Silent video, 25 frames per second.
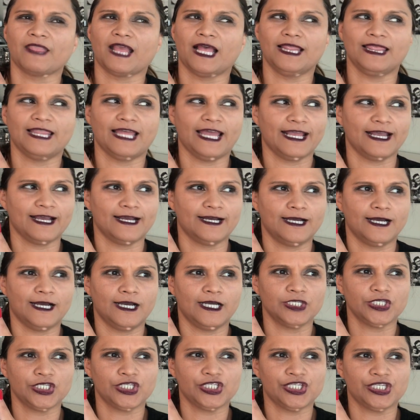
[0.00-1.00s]
like
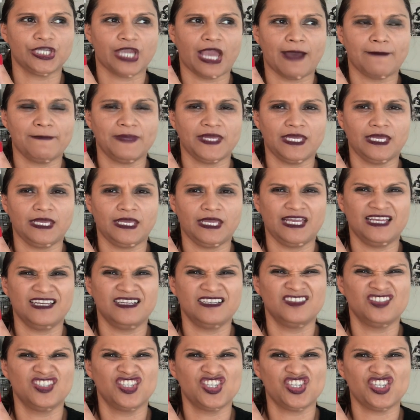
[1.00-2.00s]
a
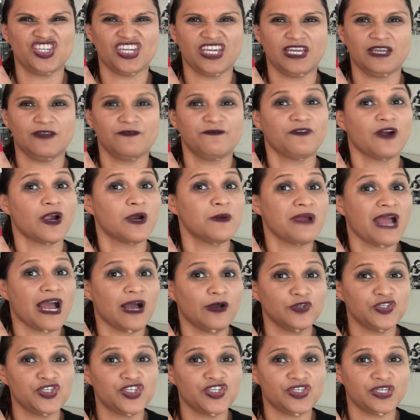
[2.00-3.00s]
shabby chic,
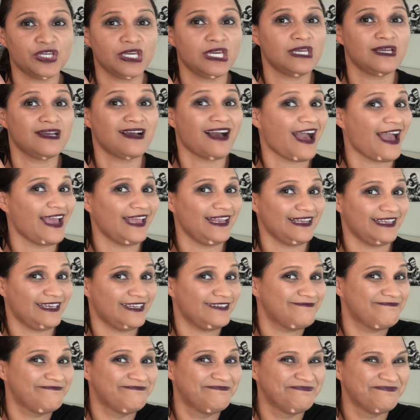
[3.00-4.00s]
farmhouse chic
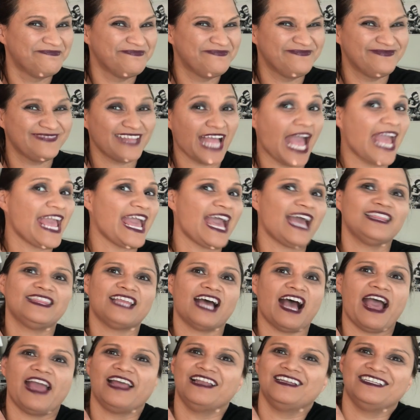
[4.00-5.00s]
island. I add
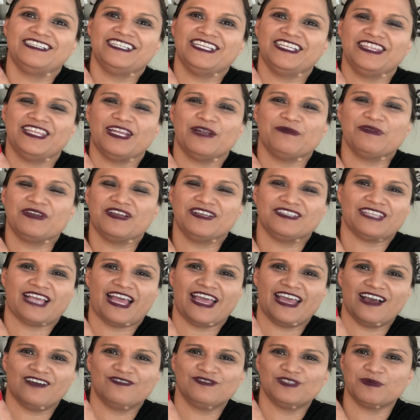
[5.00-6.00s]
the island in there because
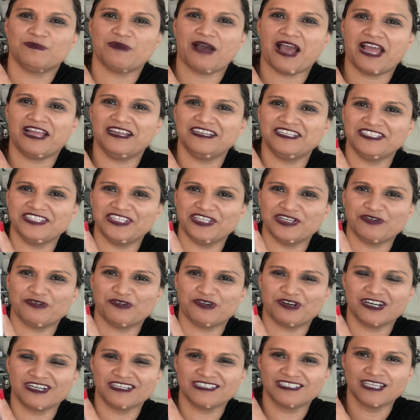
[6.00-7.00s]
I have some island
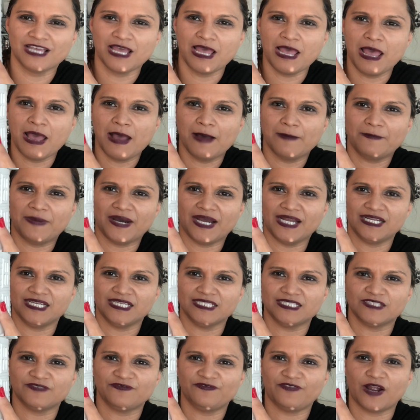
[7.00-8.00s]
decors, but
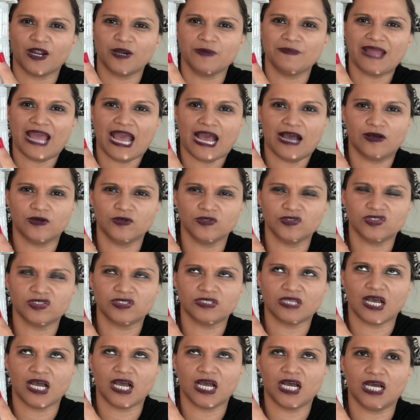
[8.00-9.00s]
it's
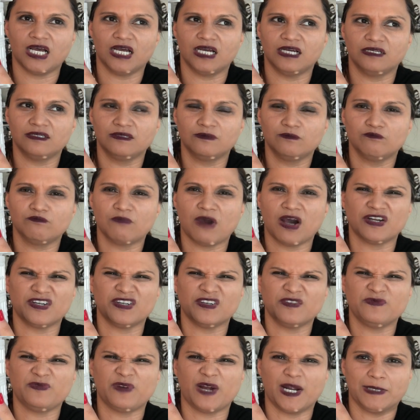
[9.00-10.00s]
farmhouse, uh,
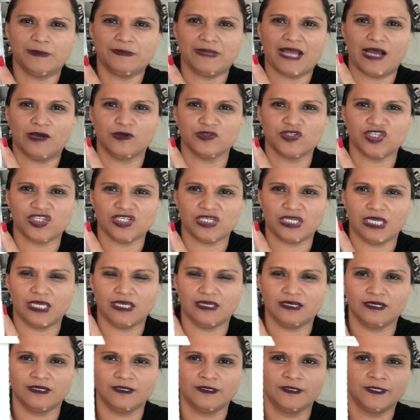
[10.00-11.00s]
modern farmhouse
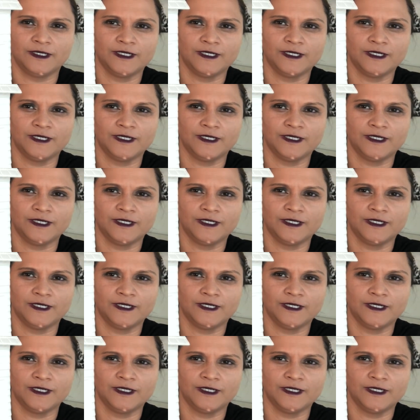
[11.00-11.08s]
chic.